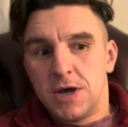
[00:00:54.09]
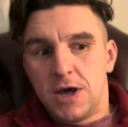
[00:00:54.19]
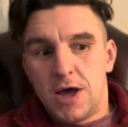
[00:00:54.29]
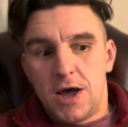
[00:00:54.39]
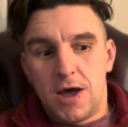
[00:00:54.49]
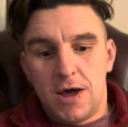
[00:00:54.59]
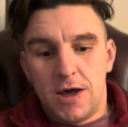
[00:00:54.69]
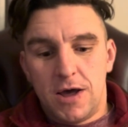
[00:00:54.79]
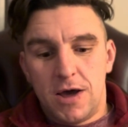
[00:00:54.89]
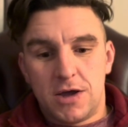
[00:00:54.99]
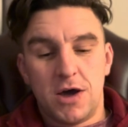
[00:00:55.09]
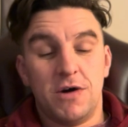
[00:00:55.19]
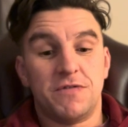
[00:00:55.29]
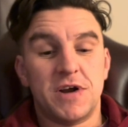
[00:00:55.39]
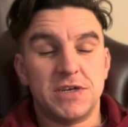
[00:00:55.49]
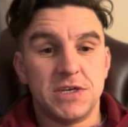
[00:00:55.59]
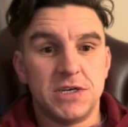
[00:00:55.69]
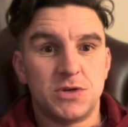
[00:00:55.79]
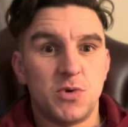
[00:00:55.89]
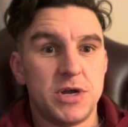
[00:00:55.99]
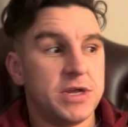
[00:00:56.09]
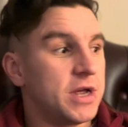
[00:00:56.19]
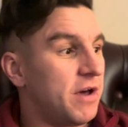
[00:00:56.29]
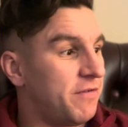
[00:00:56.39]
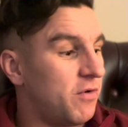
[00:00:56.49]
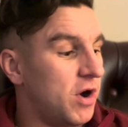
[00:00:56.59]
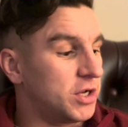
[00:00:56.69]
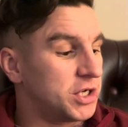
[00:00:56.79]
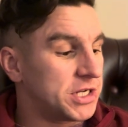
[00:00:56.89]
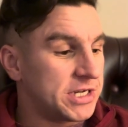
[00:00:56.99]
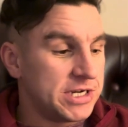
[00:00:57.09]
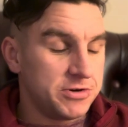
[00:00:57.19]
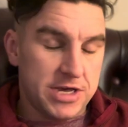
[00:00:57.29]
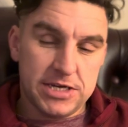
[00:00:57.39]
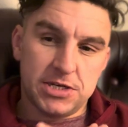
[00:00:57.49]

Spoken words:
girlfriends each week, and I thought I'd just steal that.